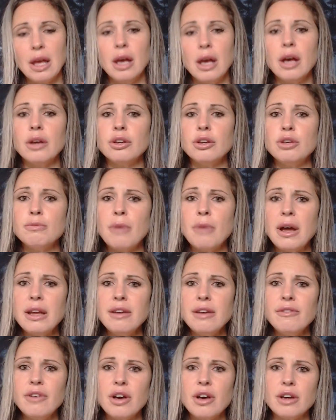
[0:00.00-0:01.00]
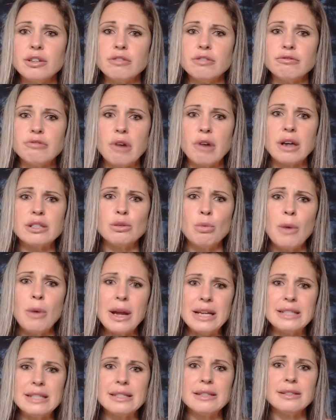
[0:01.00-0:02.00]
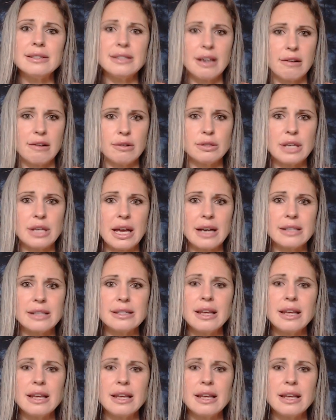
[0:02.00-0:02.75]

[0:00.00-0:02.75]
You might have heard of Rider-Waite tarot decks.